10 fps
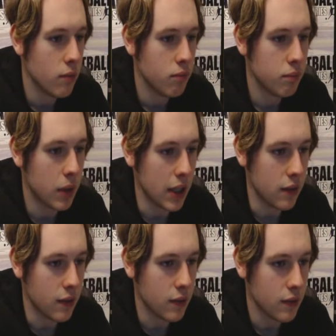playing
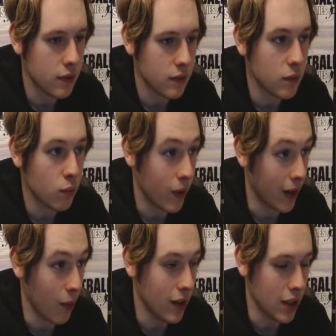really
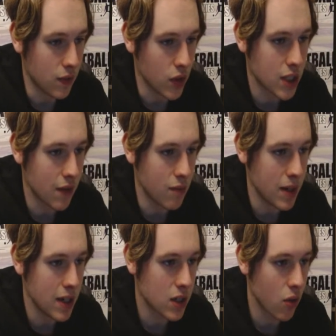well in his first 7
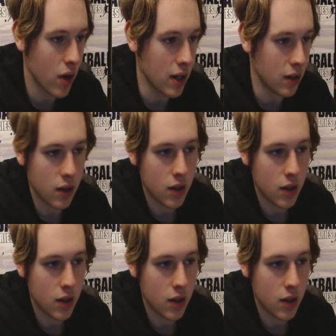minutes, creating